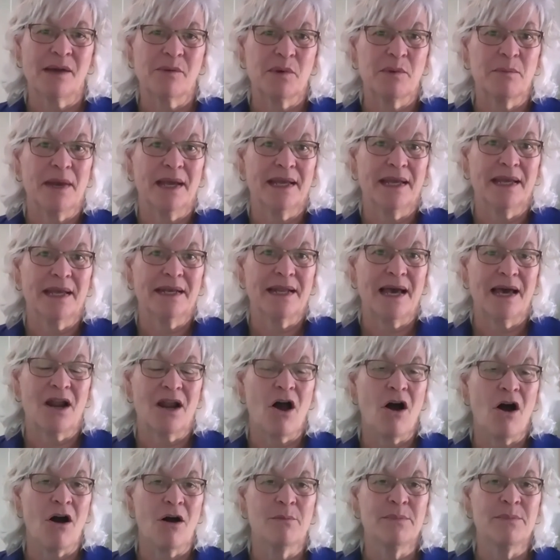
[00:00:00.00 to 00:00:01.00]
We might not
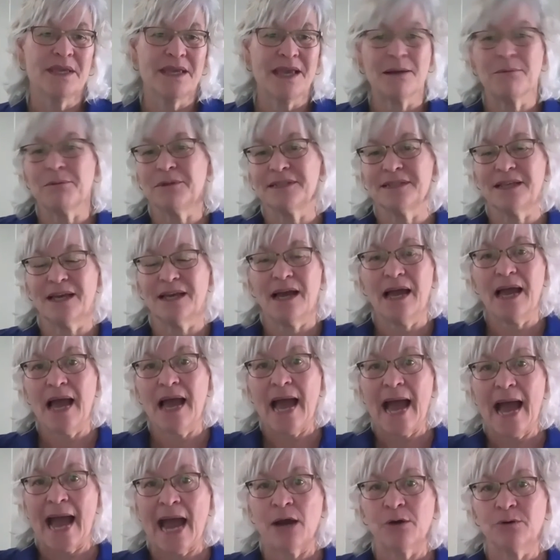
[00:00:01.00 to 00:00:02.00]
all be able to
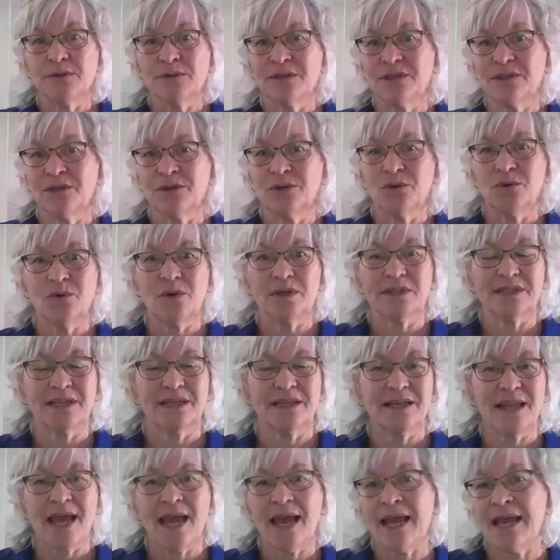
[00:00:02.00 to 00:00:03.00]
house you
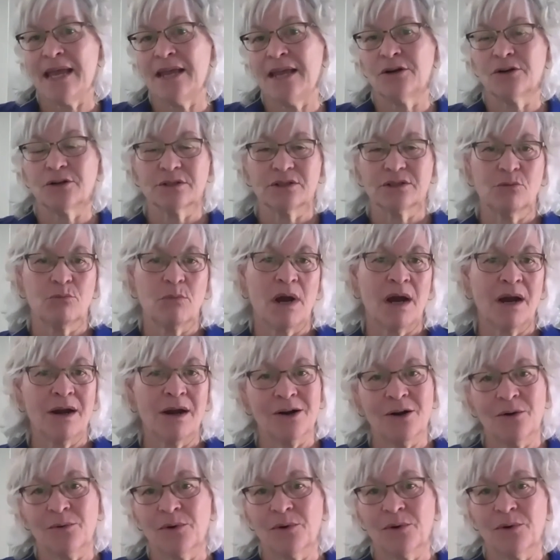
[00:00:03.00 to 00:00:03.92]
today or tomorrow or